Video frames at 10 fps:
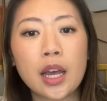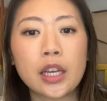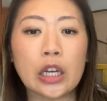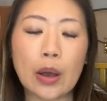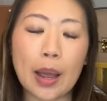
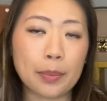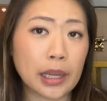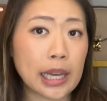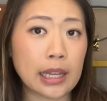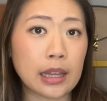you know, I'm
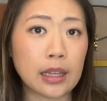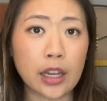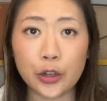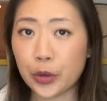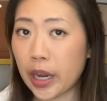playing the
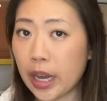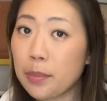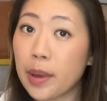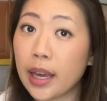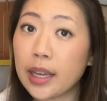luxury
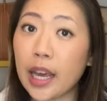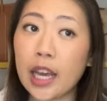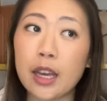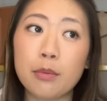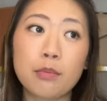handbag
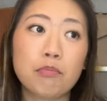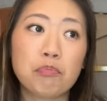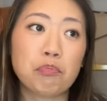game.